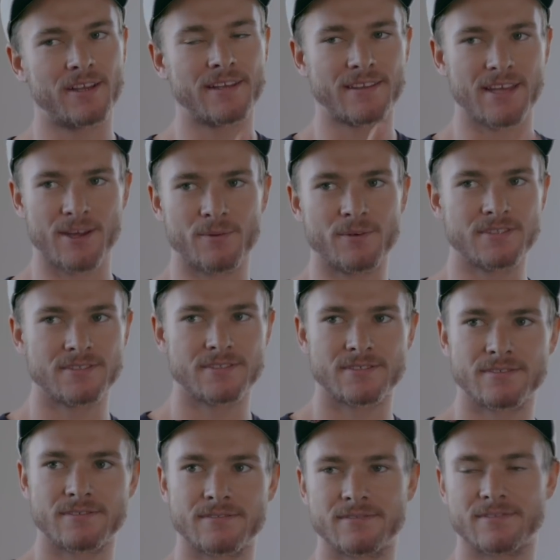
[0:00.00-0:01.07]
Like that
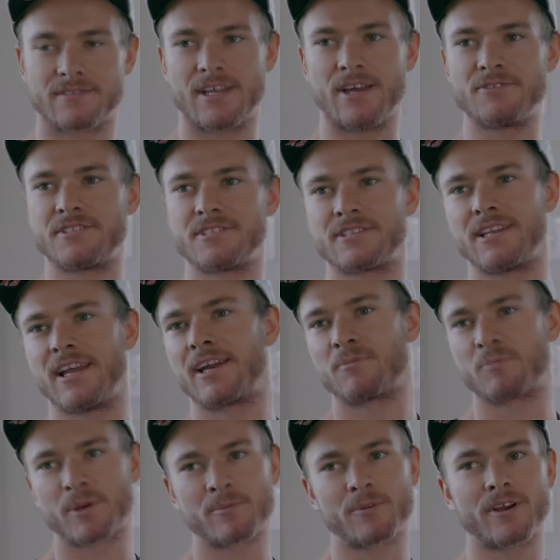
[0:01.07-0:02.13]
was, it was that was just lack
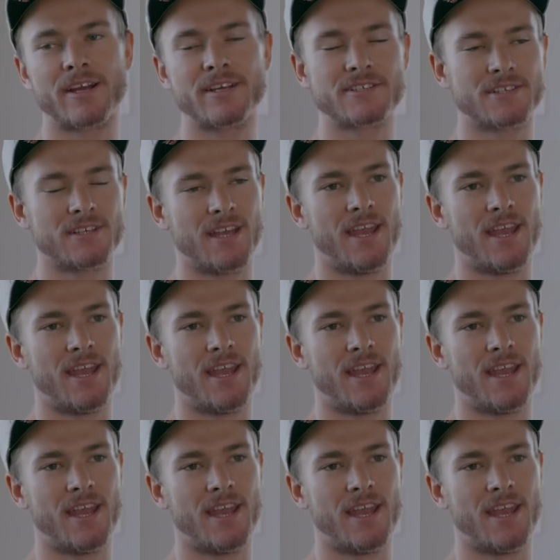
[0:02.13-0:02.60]
of preparation.